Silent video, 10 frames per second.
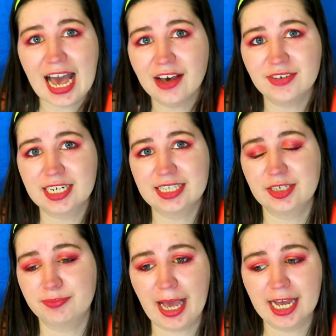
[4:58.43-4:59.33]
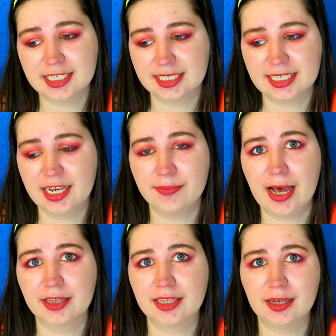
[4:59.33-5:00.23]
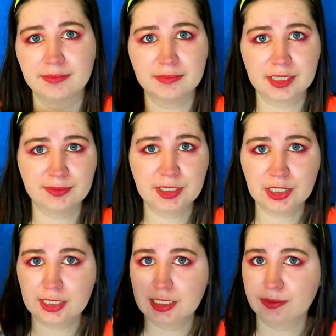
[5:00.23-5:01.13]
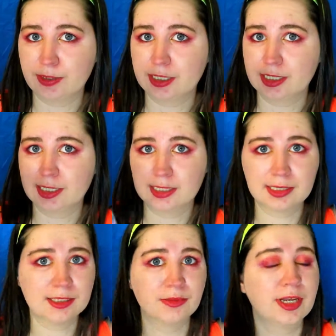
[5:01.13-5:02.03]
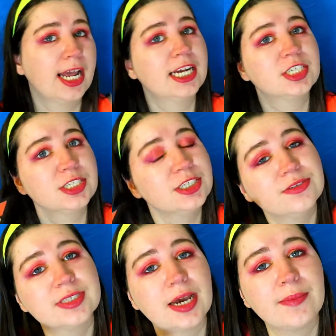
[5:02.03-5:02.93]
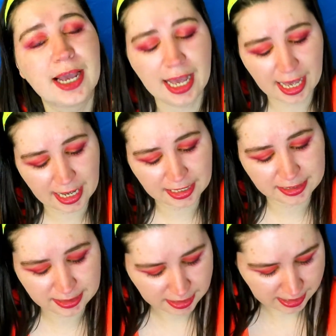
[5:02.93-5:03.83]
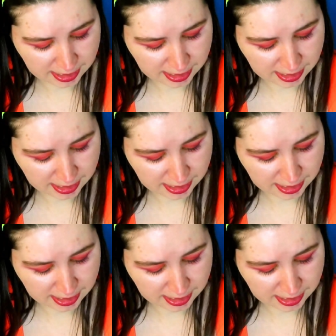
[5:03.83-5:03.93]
have anything bad to say about them, especially this one, because this is the one I actually used on my eyes.